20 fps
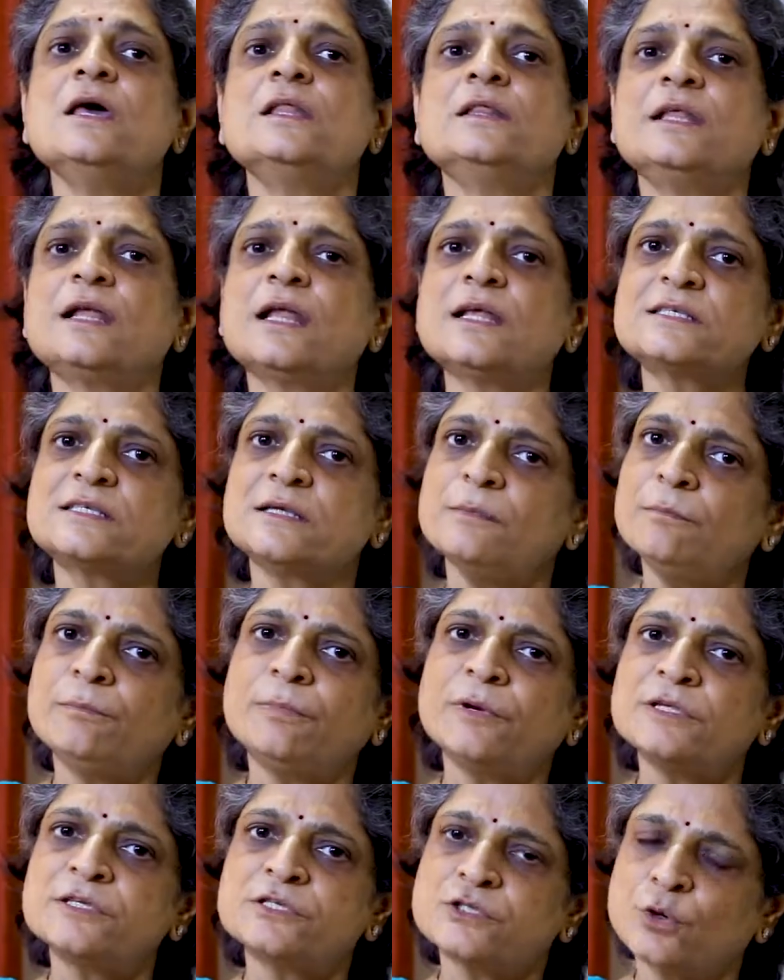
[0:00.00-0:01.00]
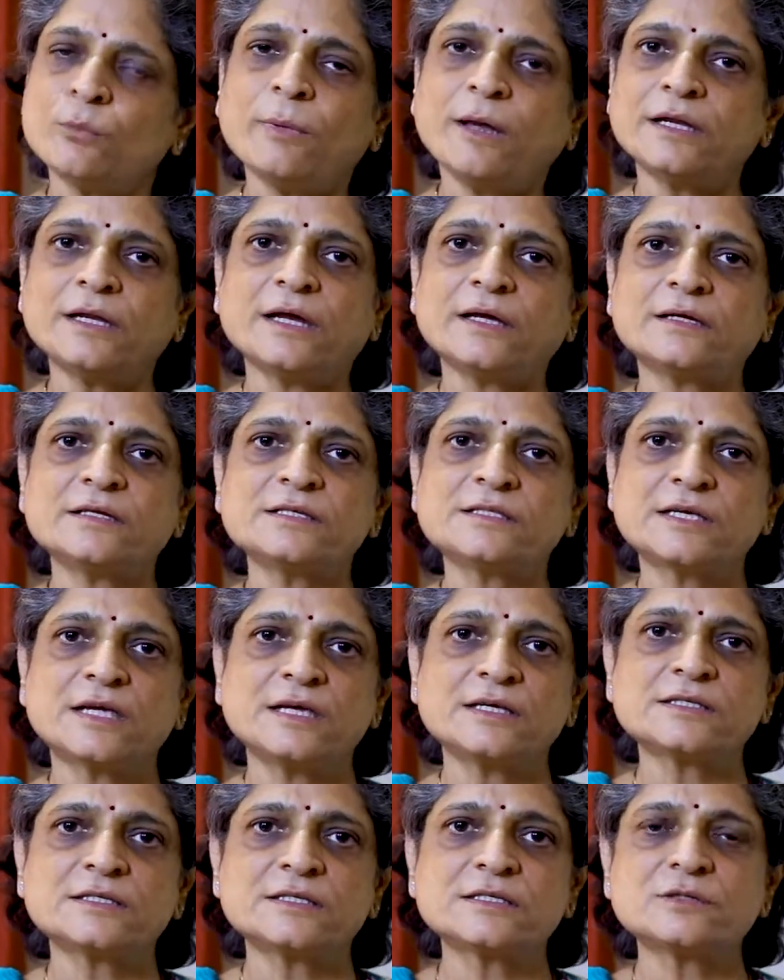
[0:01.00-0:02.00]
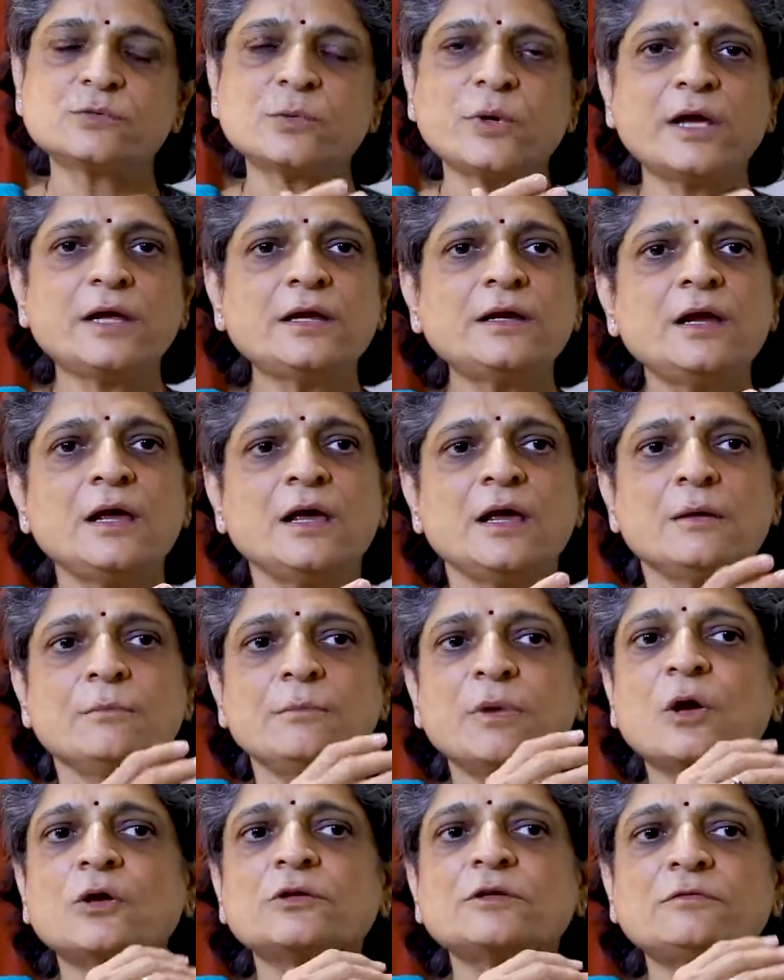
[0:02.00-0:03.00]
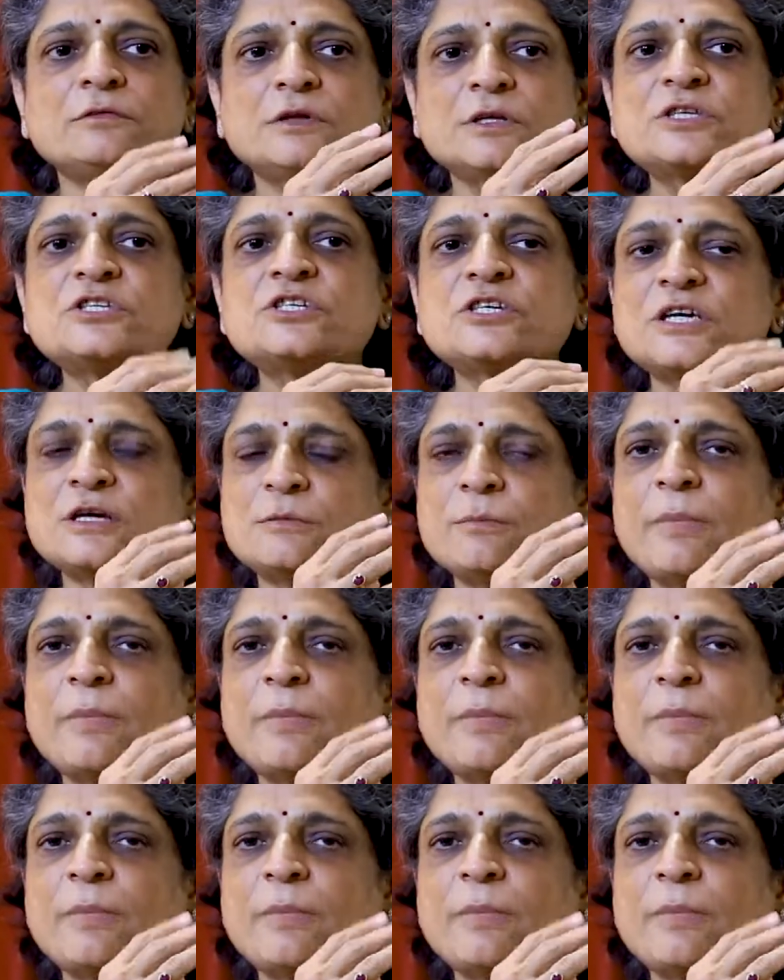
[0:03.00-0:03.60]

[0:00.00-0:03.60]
There are simple stomatitis cases where because of the cheek